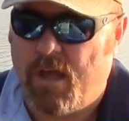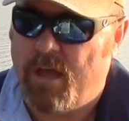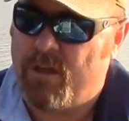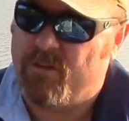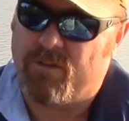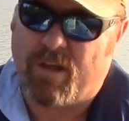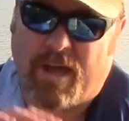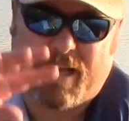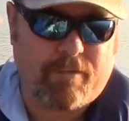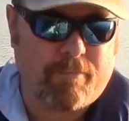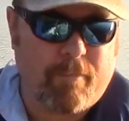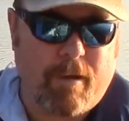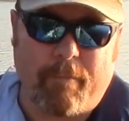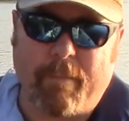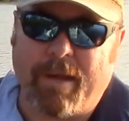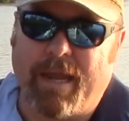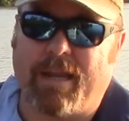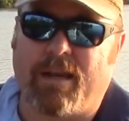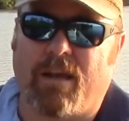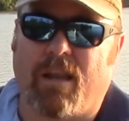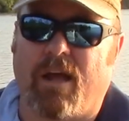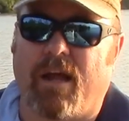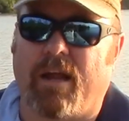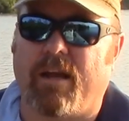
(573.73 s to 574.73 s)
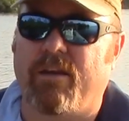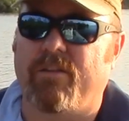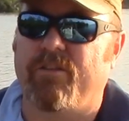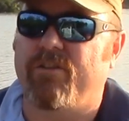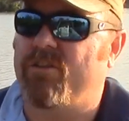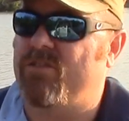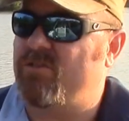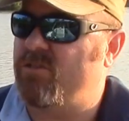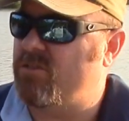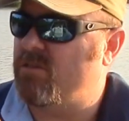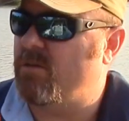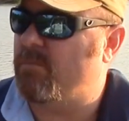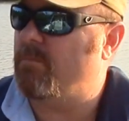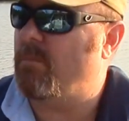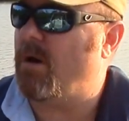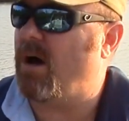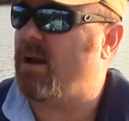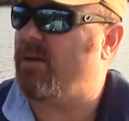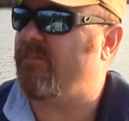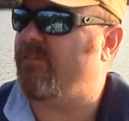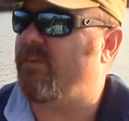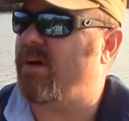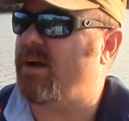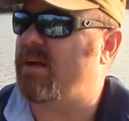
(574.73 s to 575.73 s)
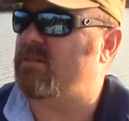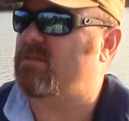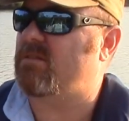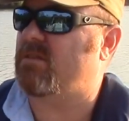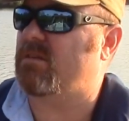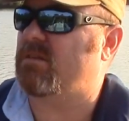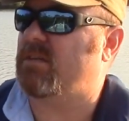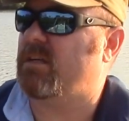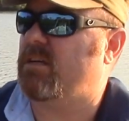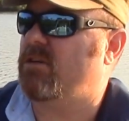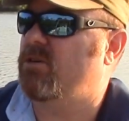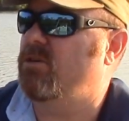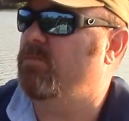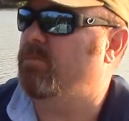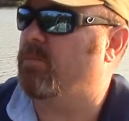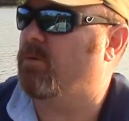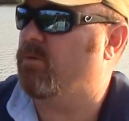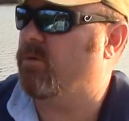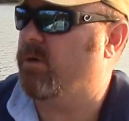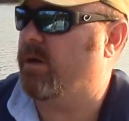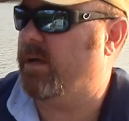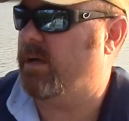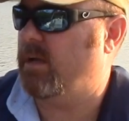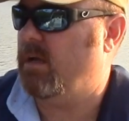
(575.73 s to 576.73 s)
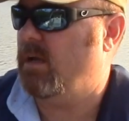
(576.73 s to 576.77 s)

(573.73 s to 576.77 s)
So that's my main line. This is a modified Sante Cooper rig.